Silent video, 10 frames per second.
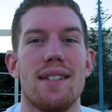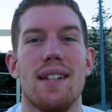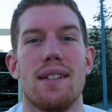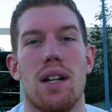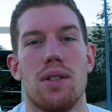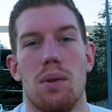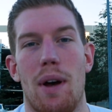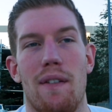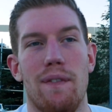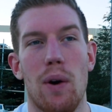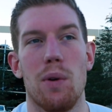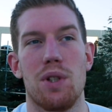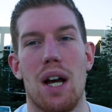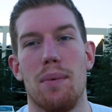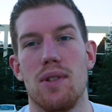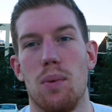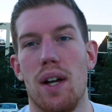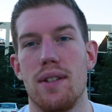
And then it's also about Photoshop as well.